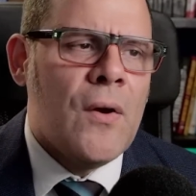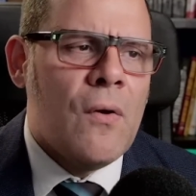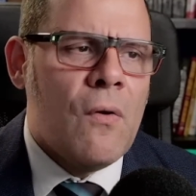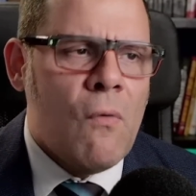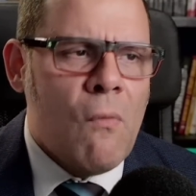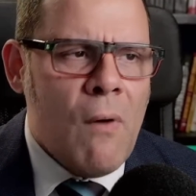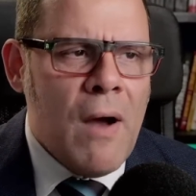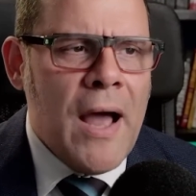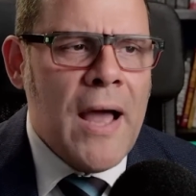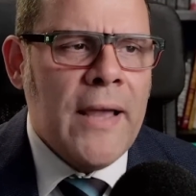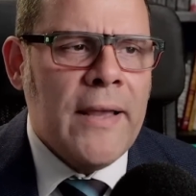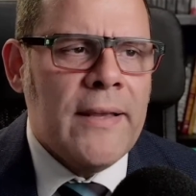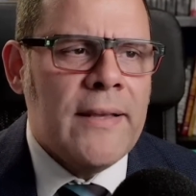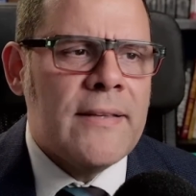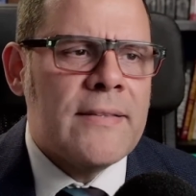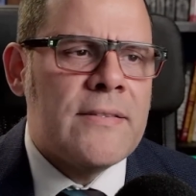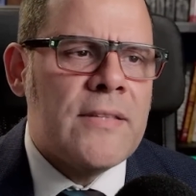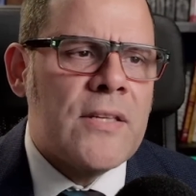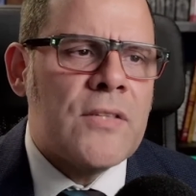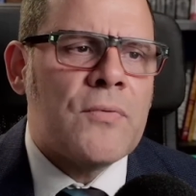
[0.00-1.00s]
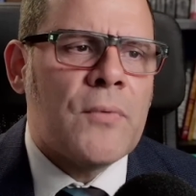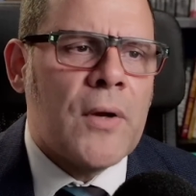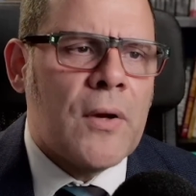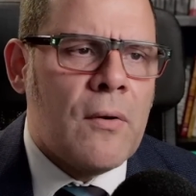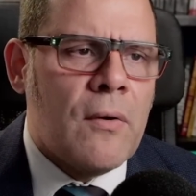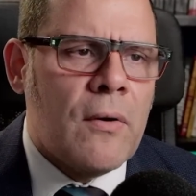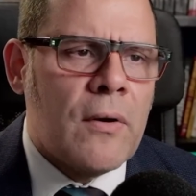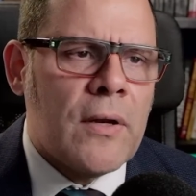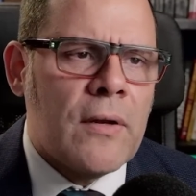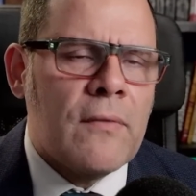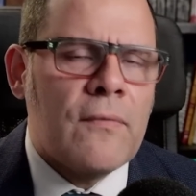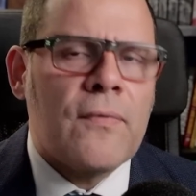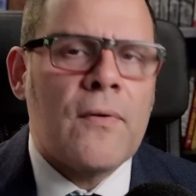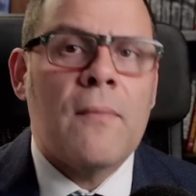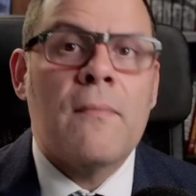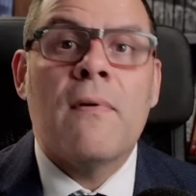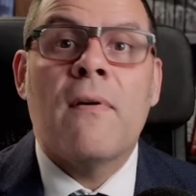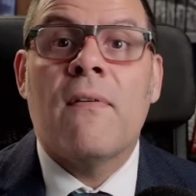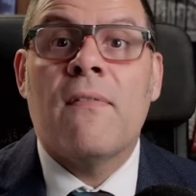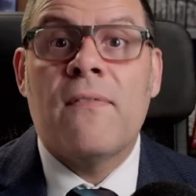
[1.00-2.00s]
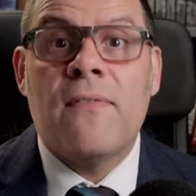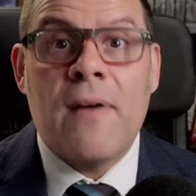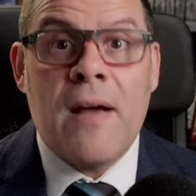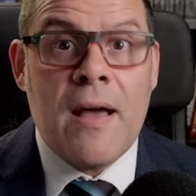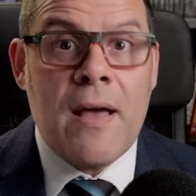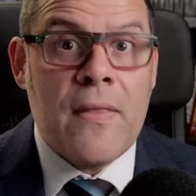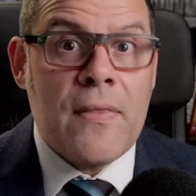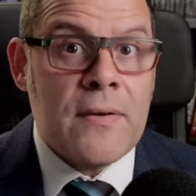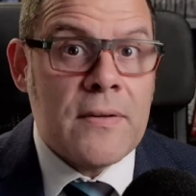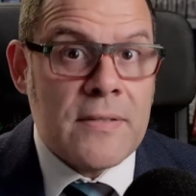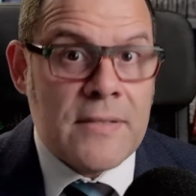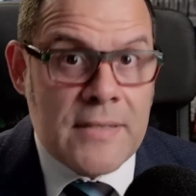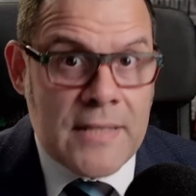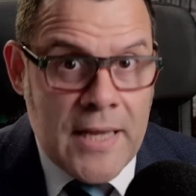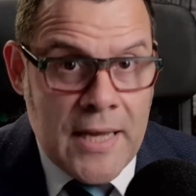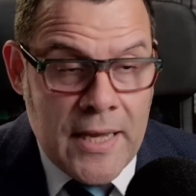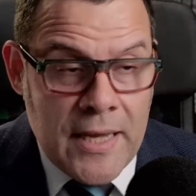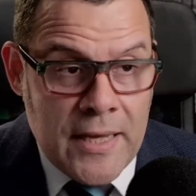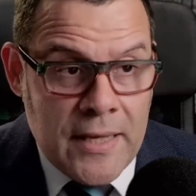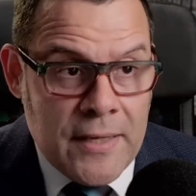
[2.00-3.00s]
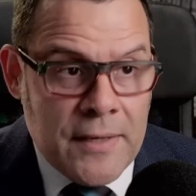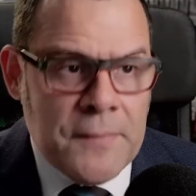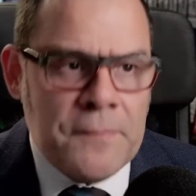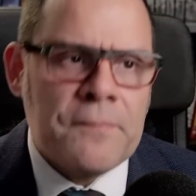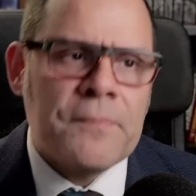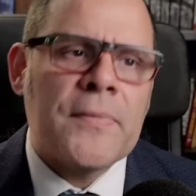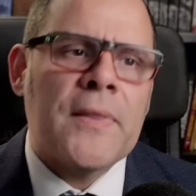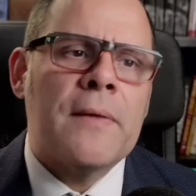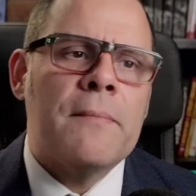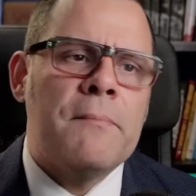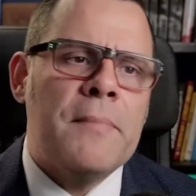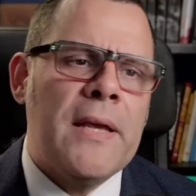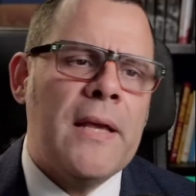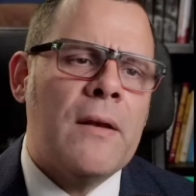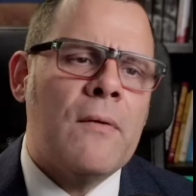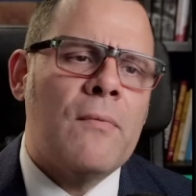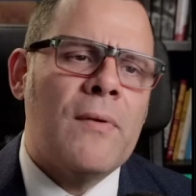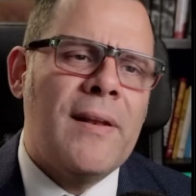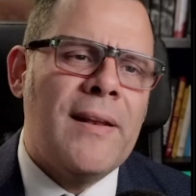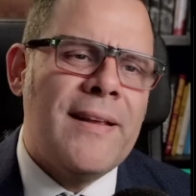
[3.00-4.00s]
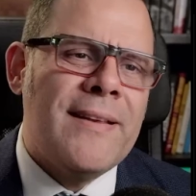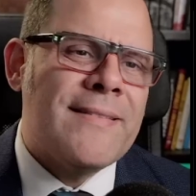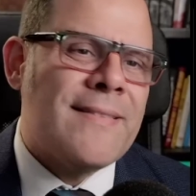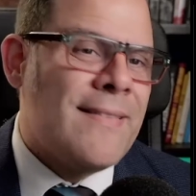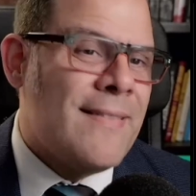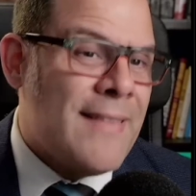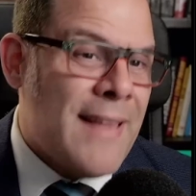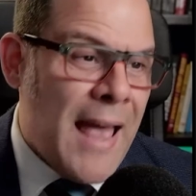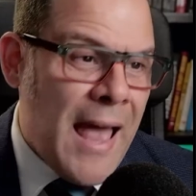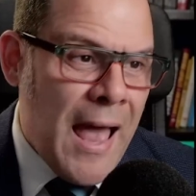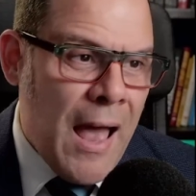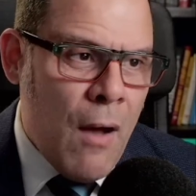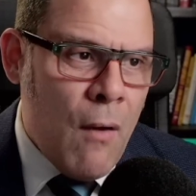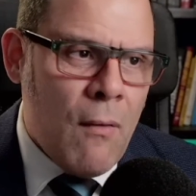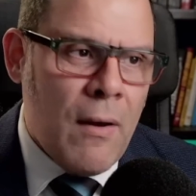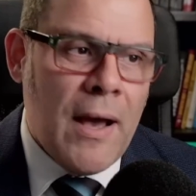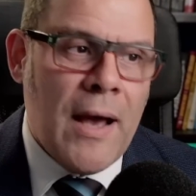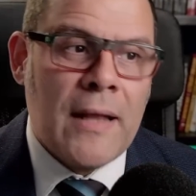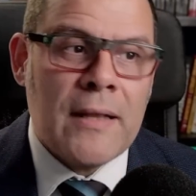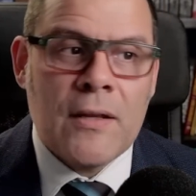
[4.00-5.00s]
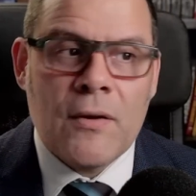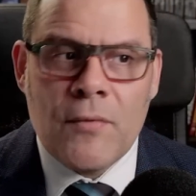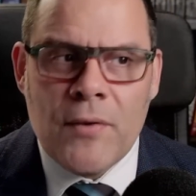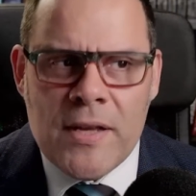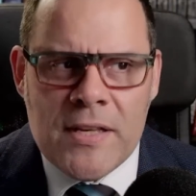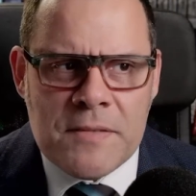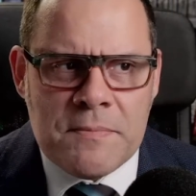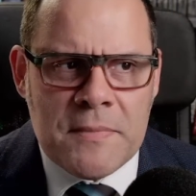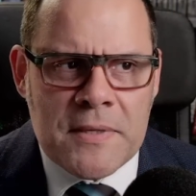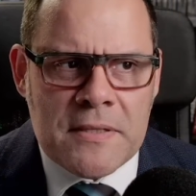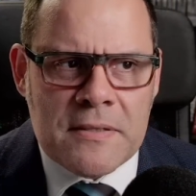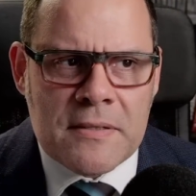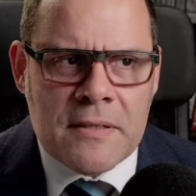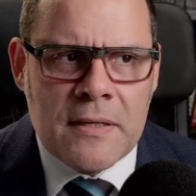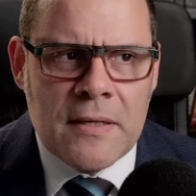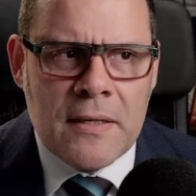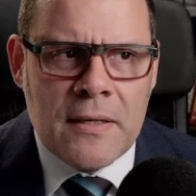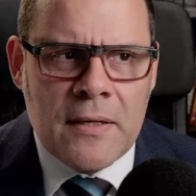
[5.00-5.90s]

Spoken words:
Why is this recording from Father's Day being released now at Christmas?